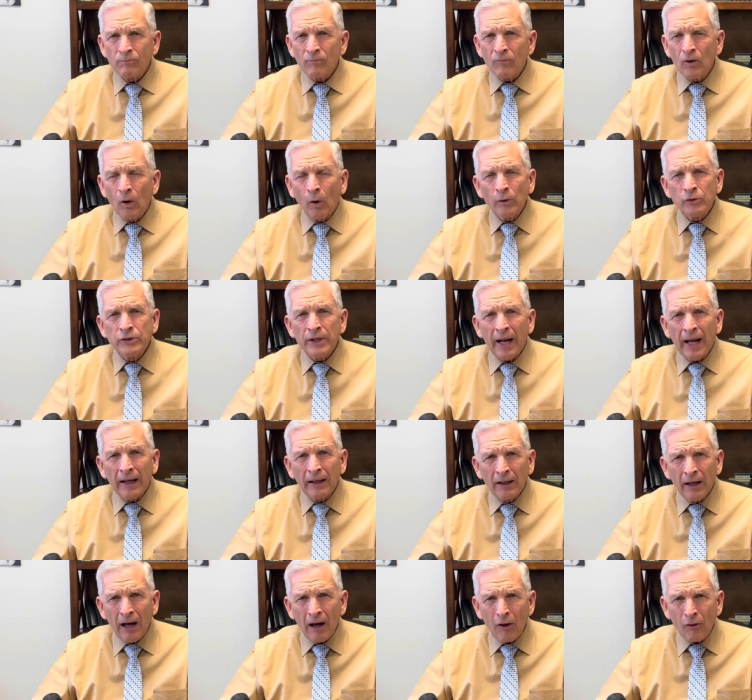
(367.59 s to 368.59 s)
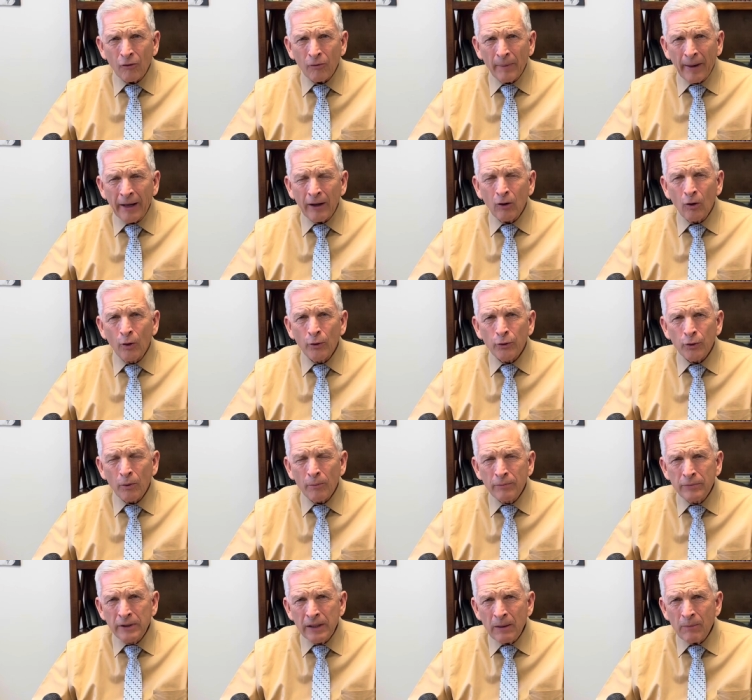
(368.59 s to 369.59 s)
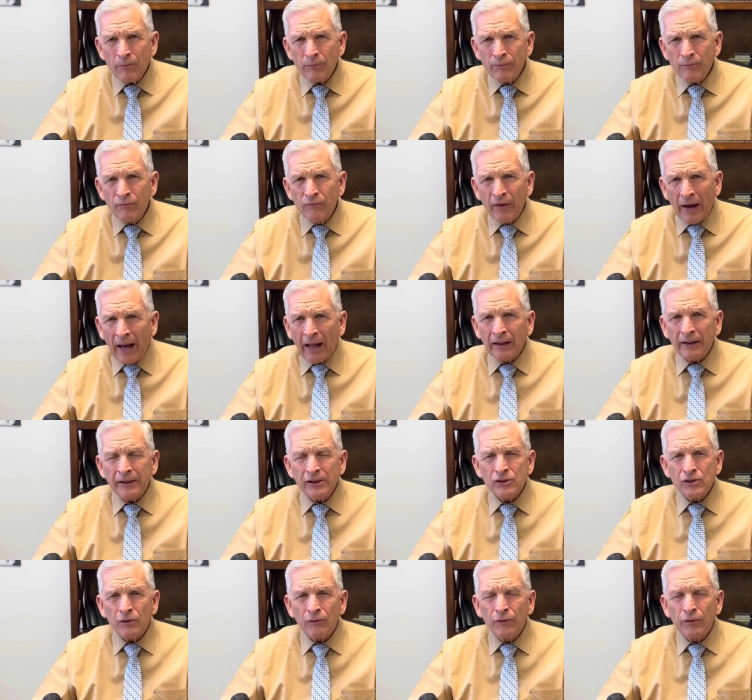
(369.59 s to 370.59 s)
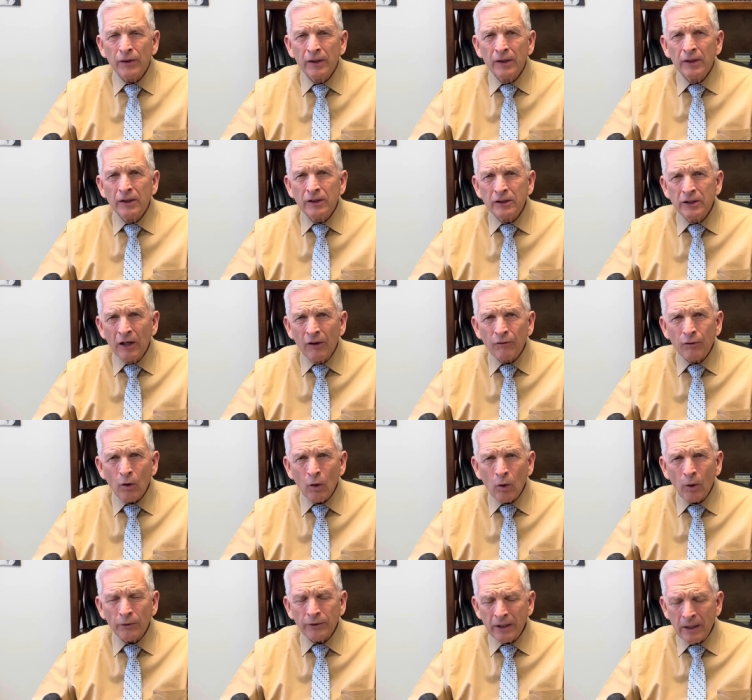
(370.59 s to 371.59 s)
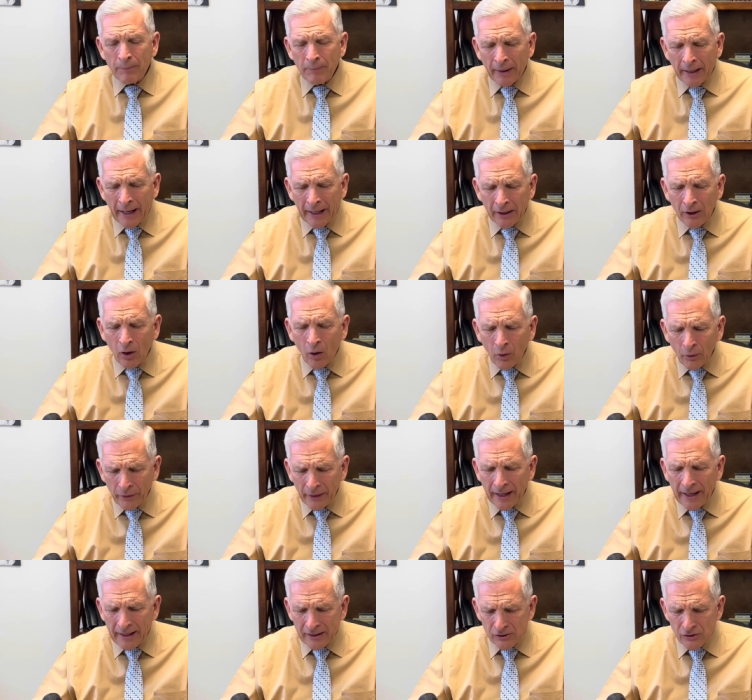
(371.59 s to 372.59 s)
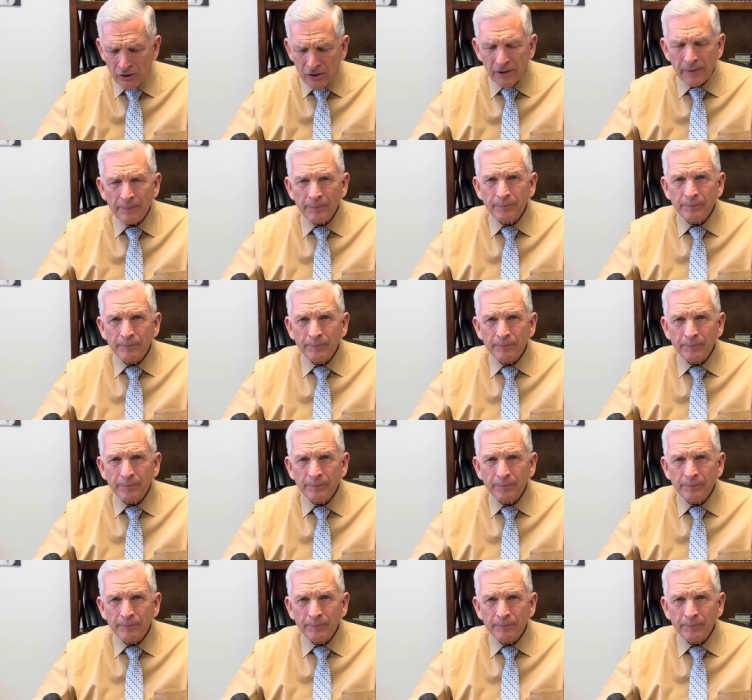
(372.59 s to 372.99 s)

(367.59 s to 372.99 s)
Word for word: Those that I love might go through deep valleys of difficulty, but I know this